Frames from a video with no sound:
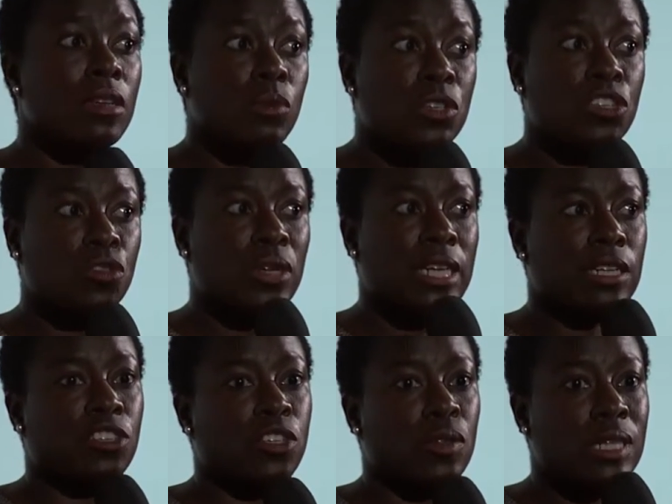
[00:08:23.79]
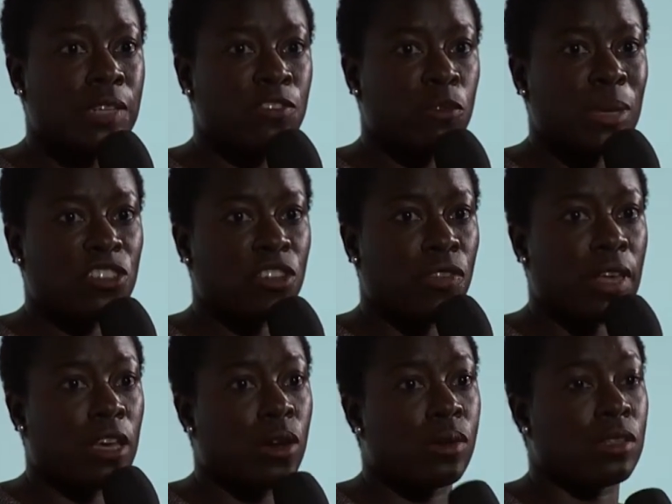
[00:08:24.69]
which is great. So this information
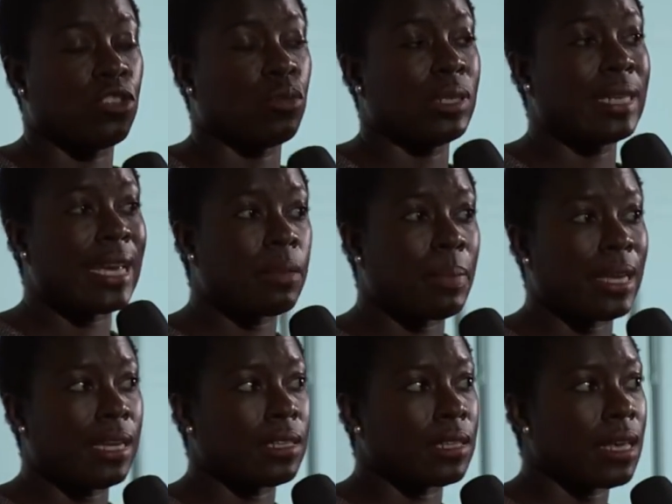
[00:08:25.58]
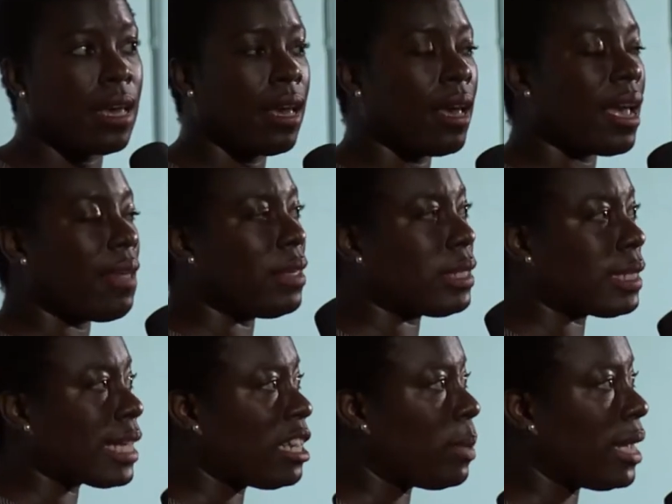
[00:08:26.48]
then goes into a database, and this
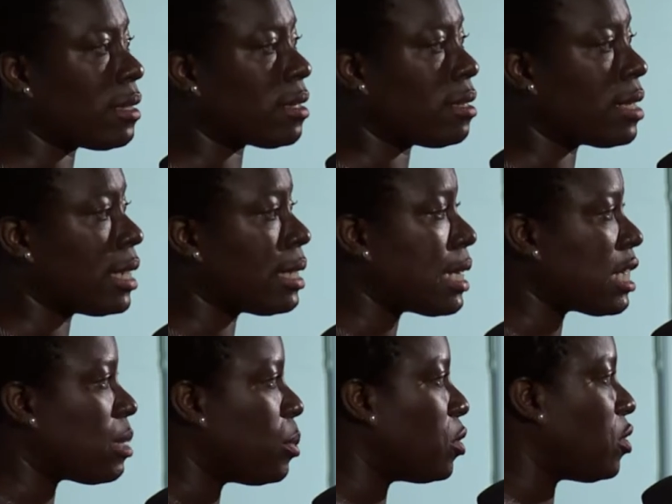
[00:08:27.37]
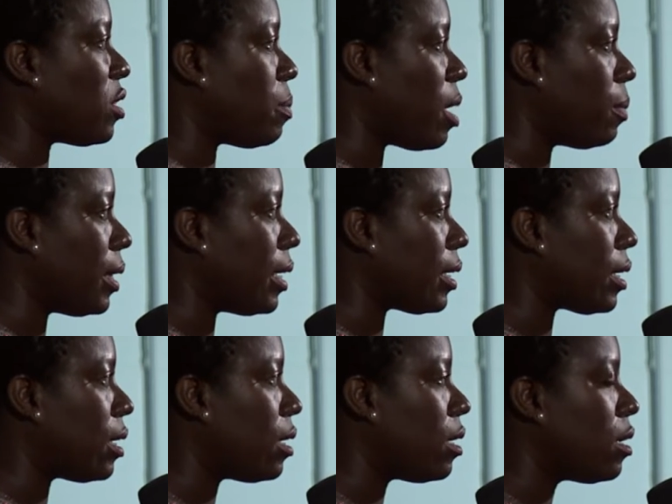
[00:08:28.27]
database is then accessible to the public.